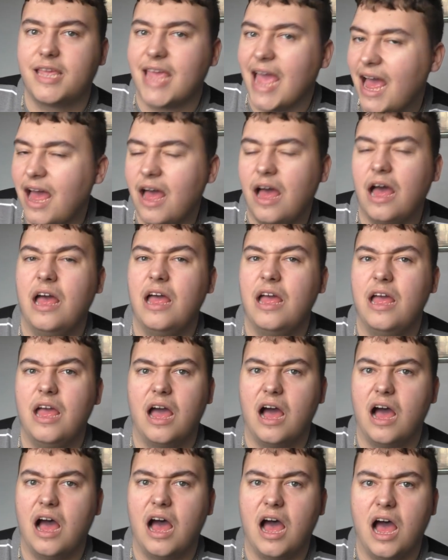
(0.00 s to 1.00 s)
Get a
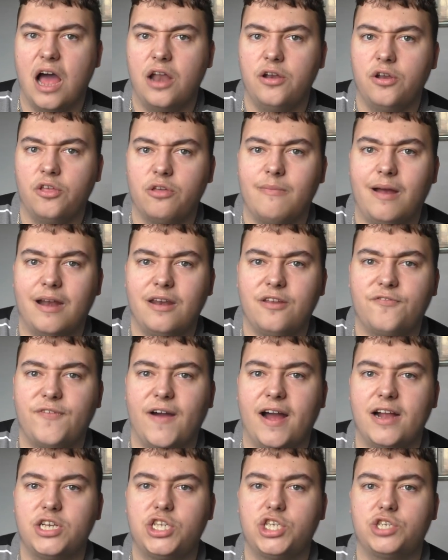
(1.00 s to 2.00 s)
uh, another
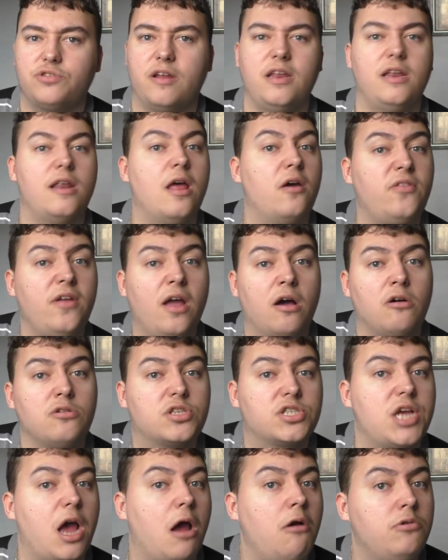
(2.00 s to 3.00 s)
manufacturing, you know, the
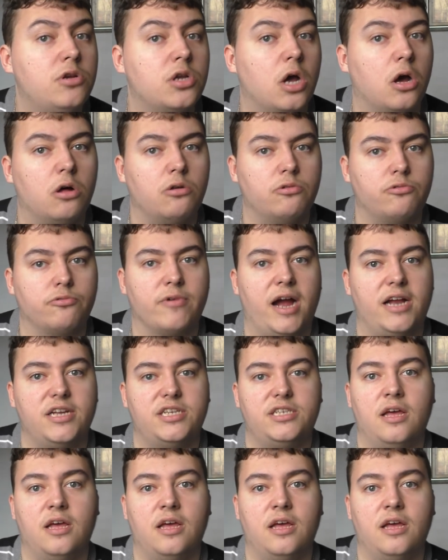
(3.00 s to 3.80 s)
old Toad Hole ride,